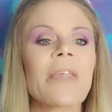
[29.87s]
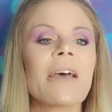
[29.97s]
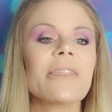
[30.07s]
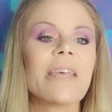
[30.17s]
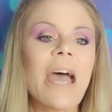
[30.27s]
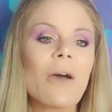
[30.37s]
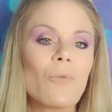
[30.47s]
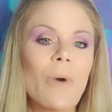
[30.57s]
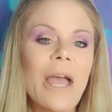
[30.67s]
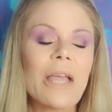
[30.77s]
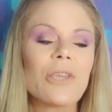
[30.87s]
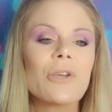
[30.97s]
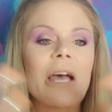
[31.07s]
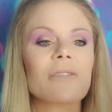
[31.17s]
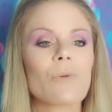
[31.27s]
That way you
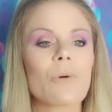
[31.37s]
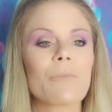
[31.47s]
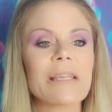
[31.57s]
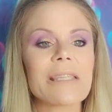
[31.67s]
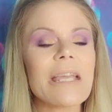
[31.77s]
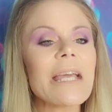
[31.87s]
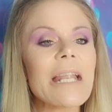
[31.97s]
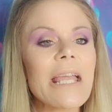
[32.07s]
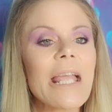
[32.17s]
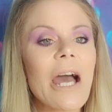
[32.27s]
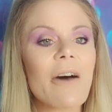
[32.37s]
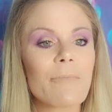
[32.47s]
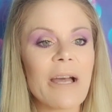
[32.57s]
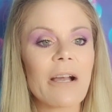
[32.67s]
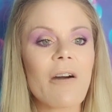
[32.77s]
guys won't miss any of
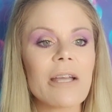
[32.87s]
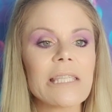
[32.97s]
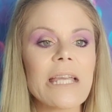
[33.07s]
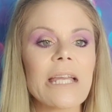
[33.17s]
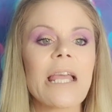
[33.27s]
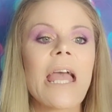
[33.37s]
my content,